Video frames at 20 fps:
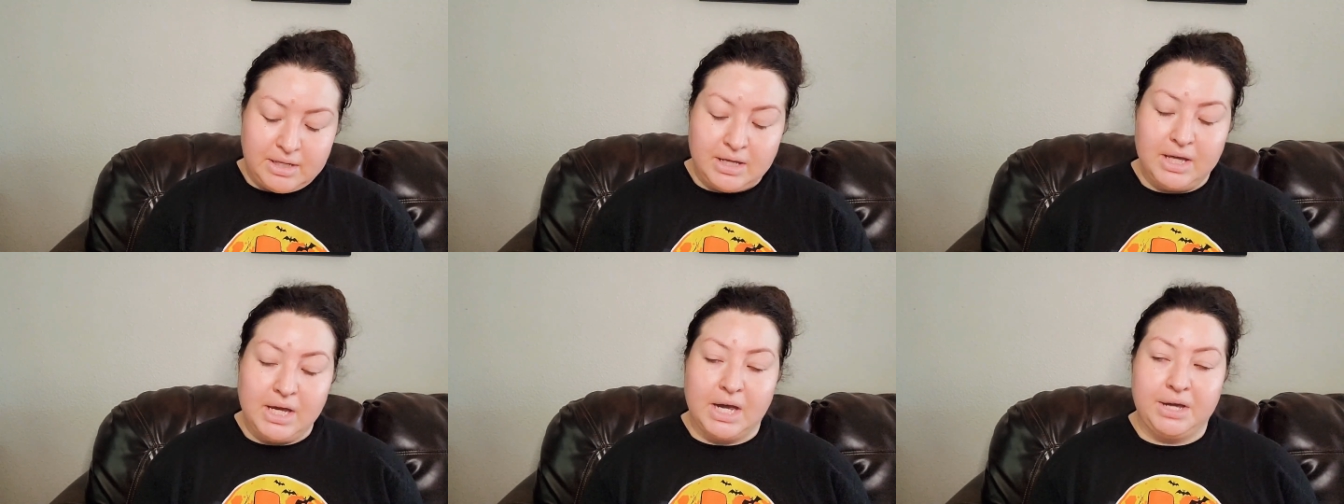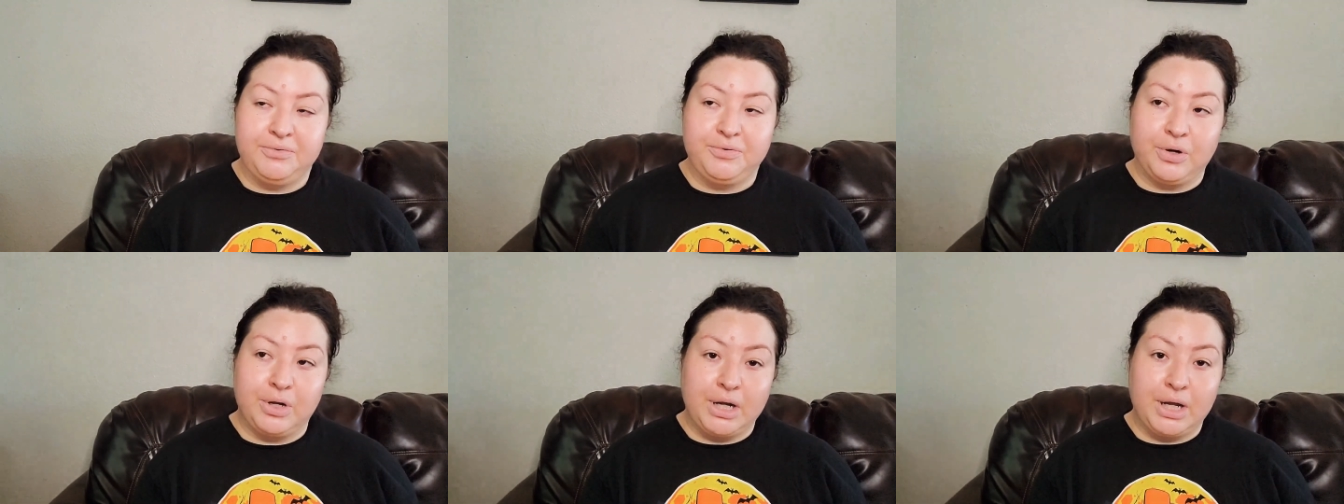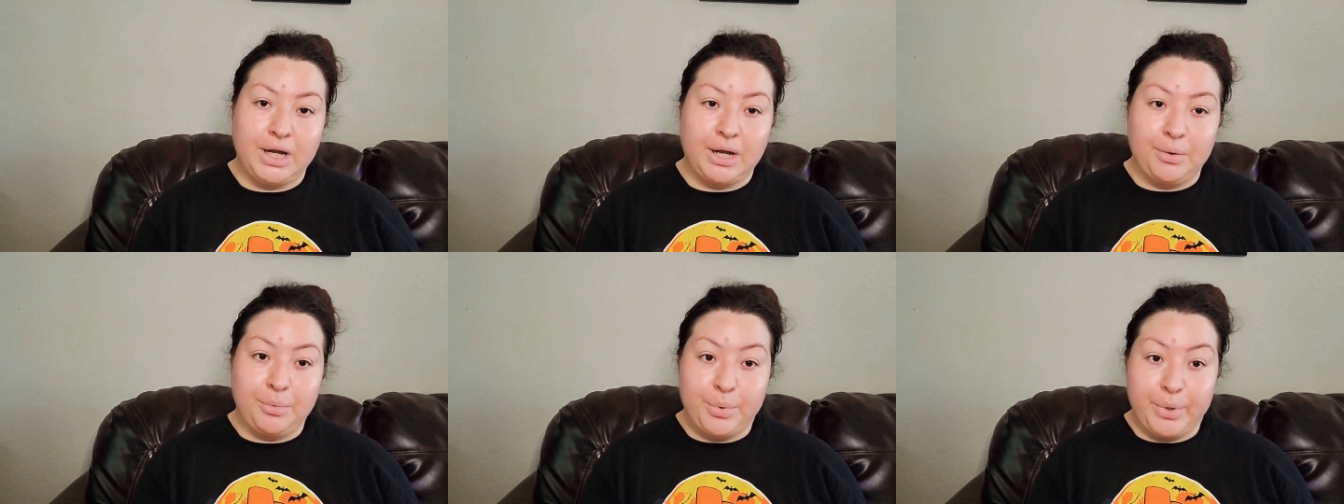I feel
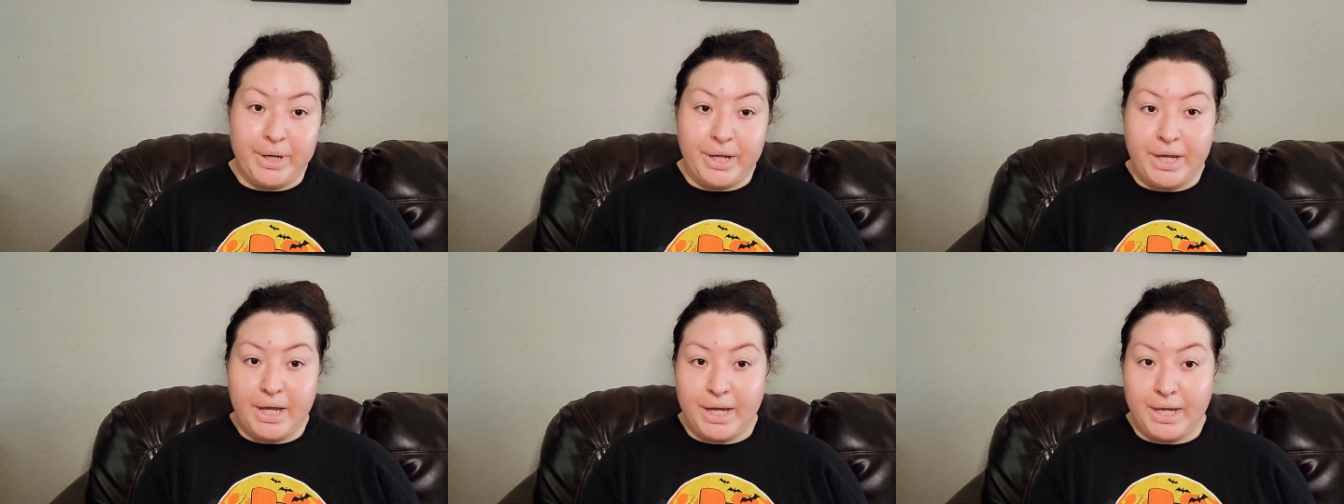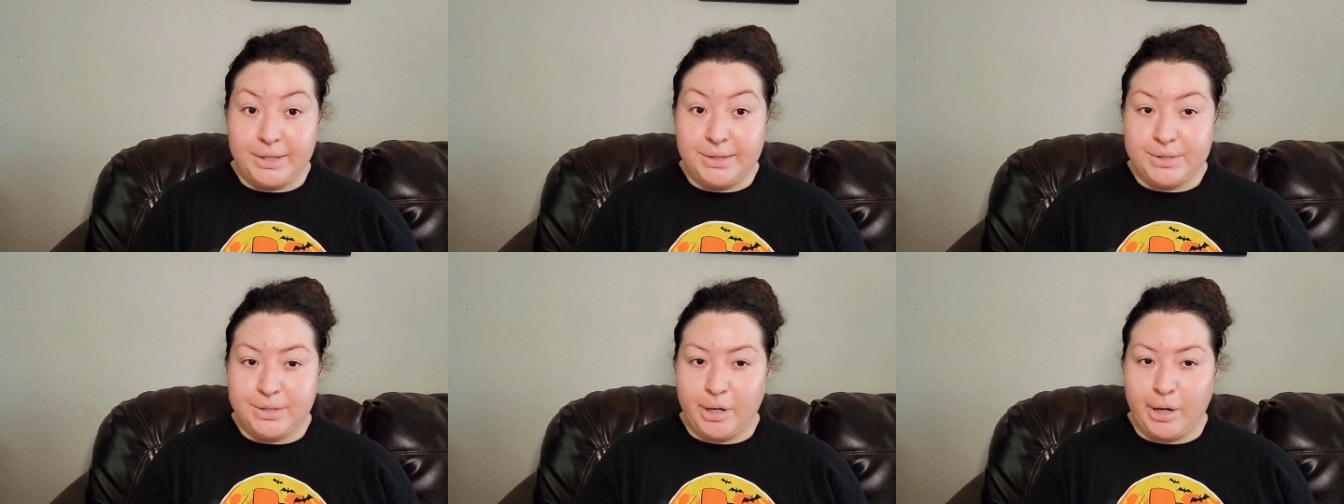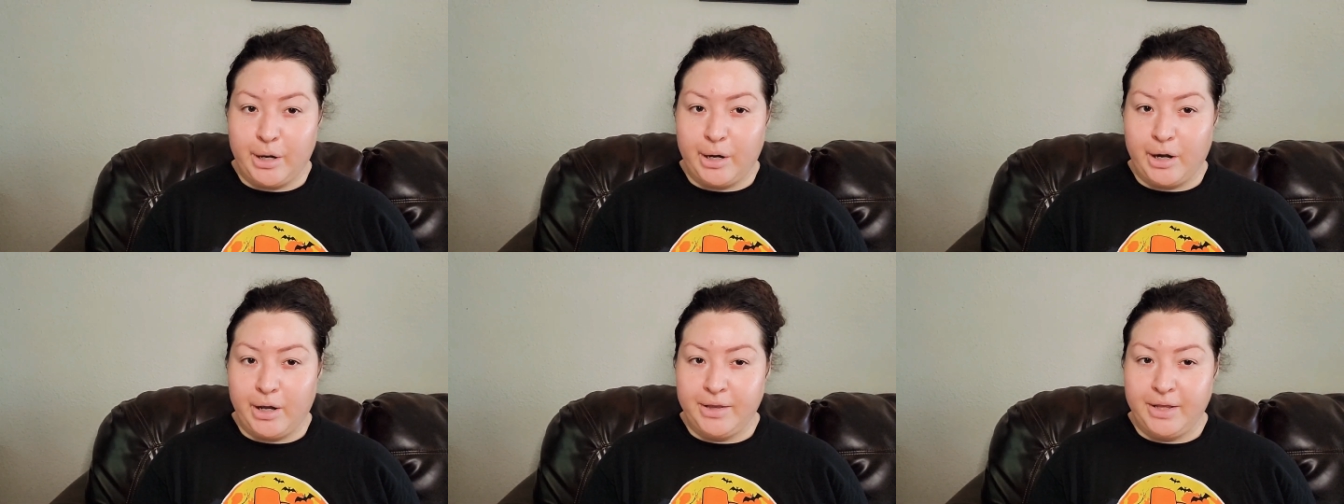like I really can't
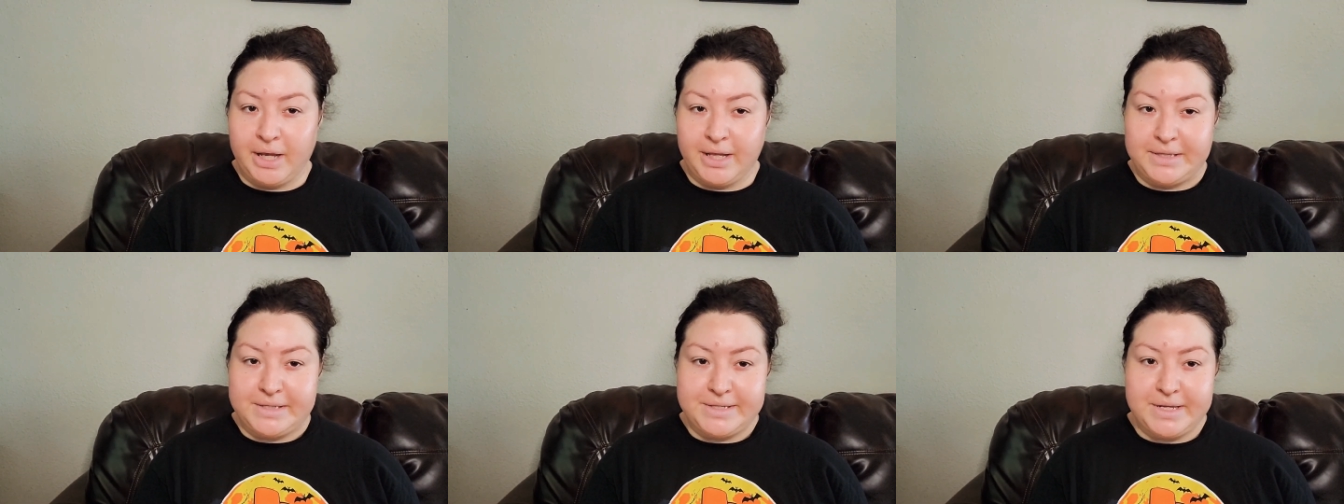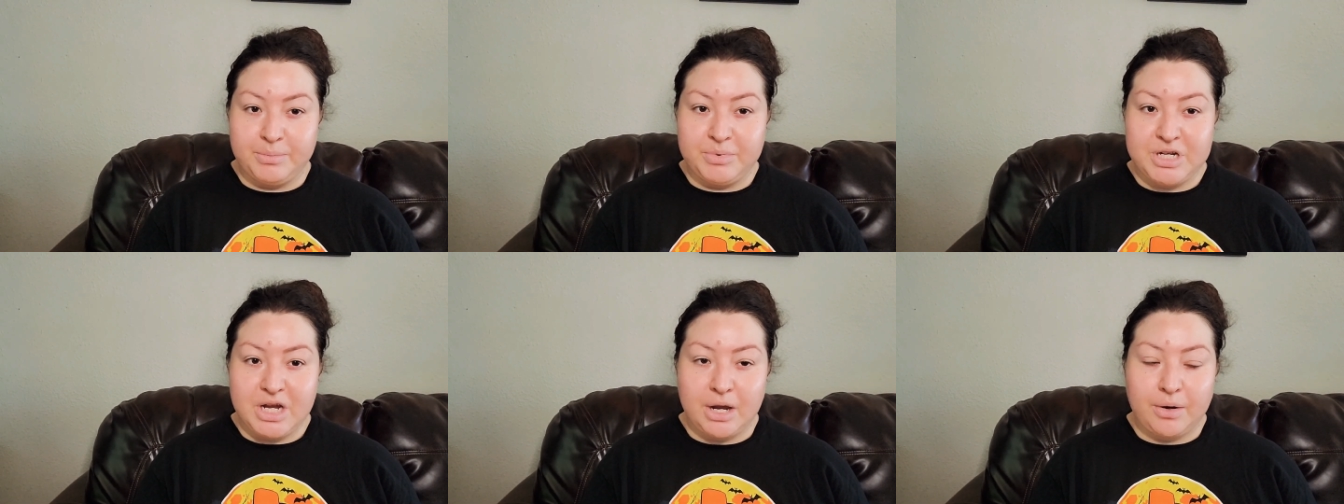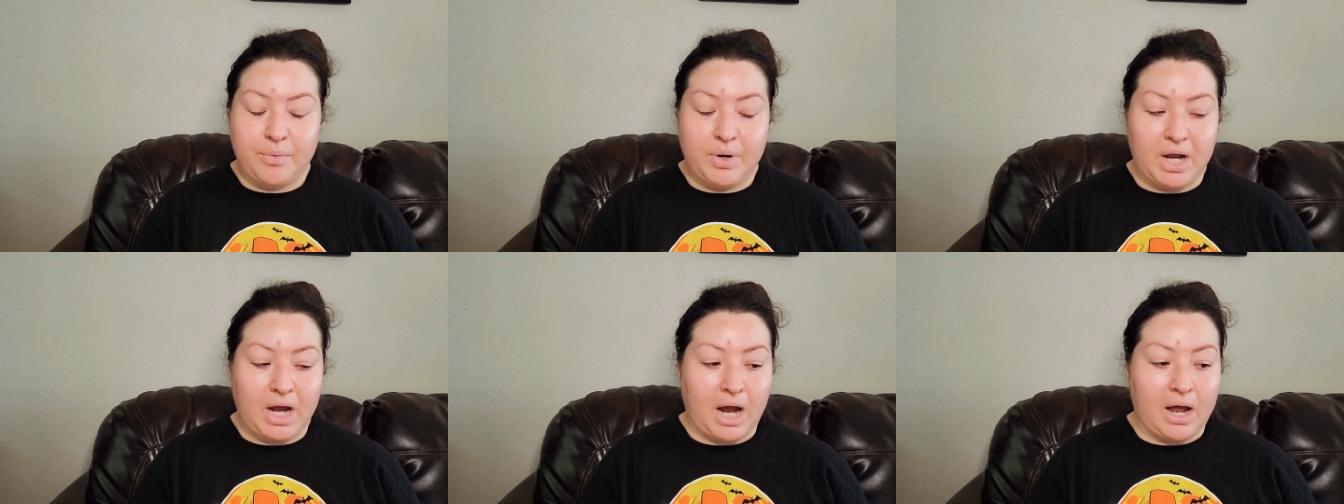talk on that
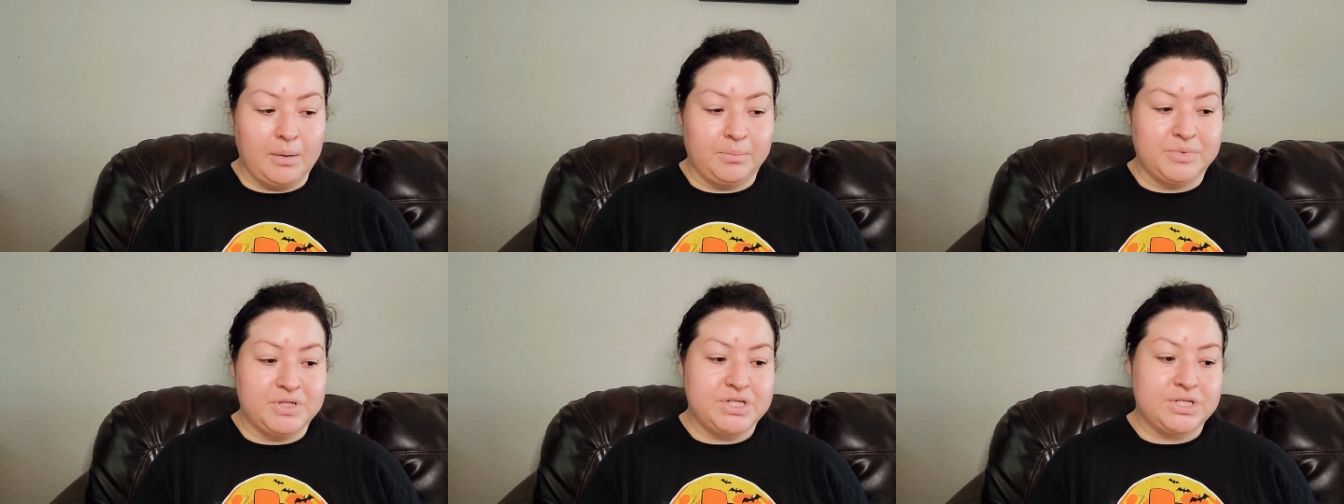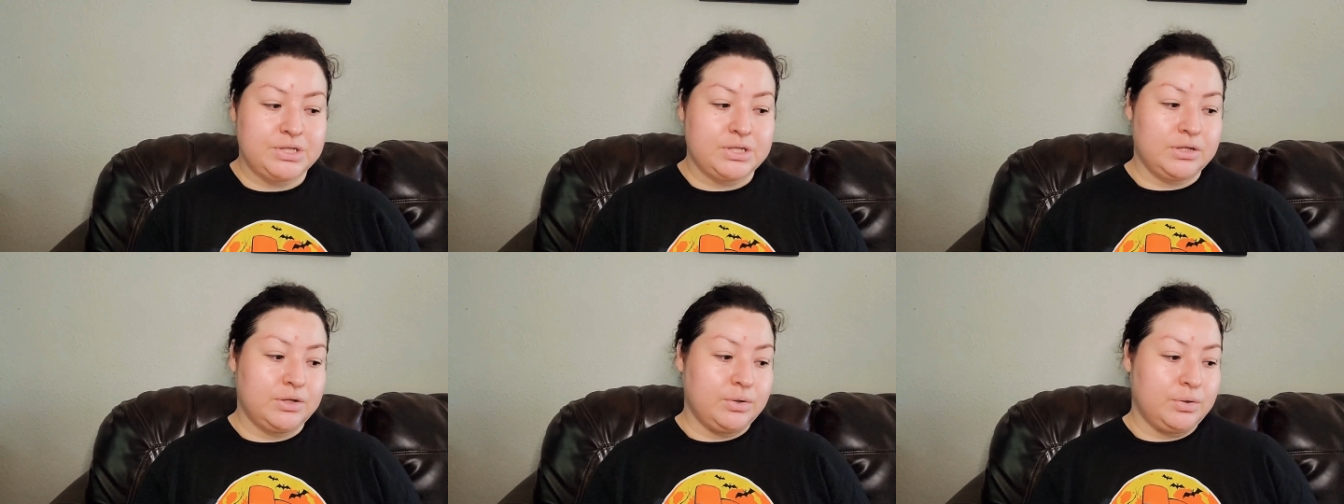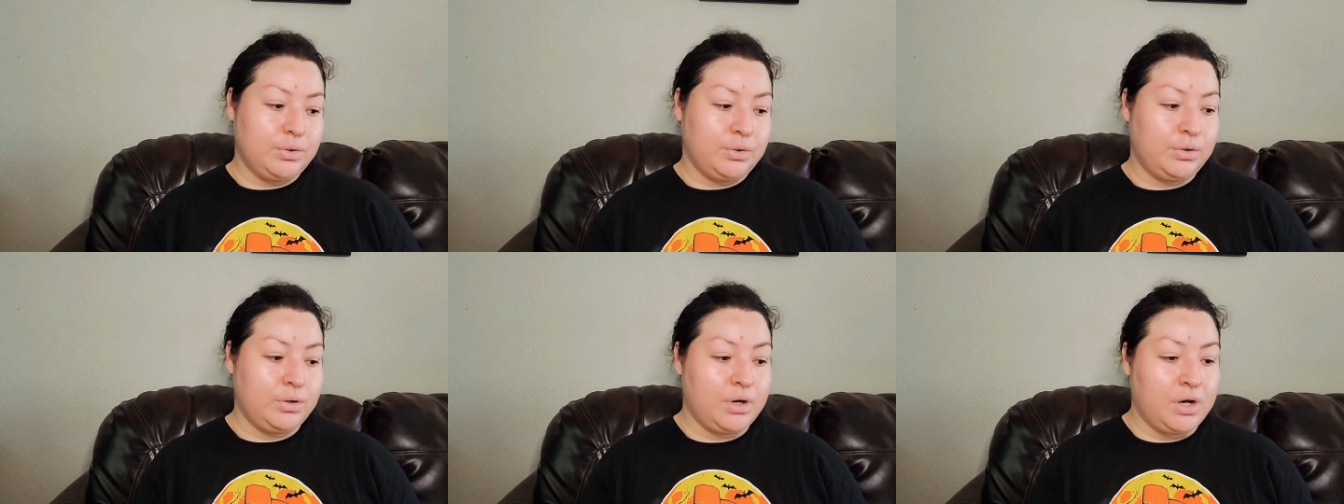subject when it comes
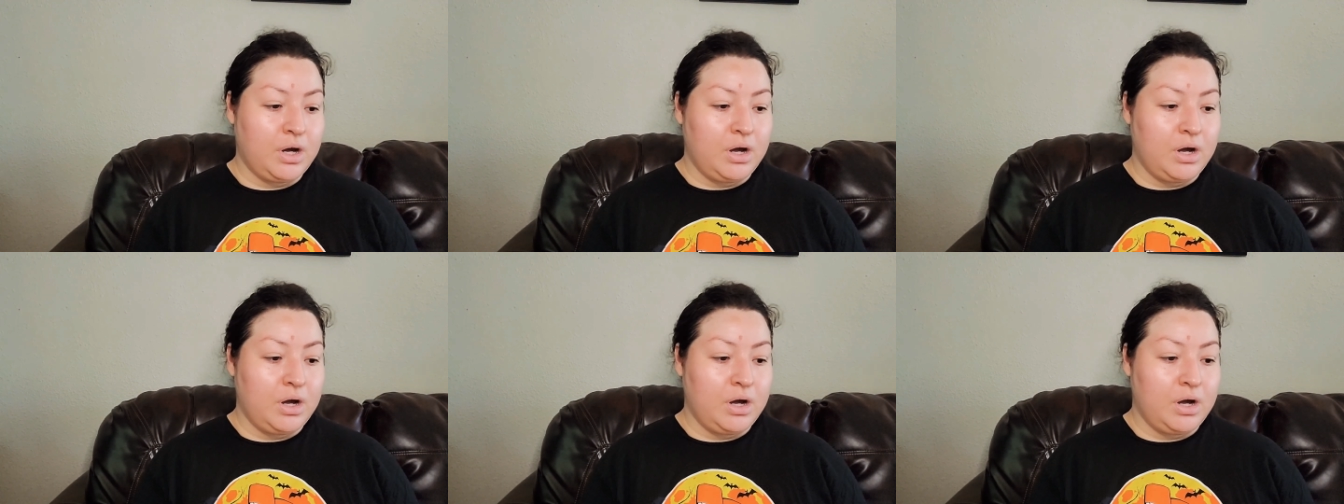to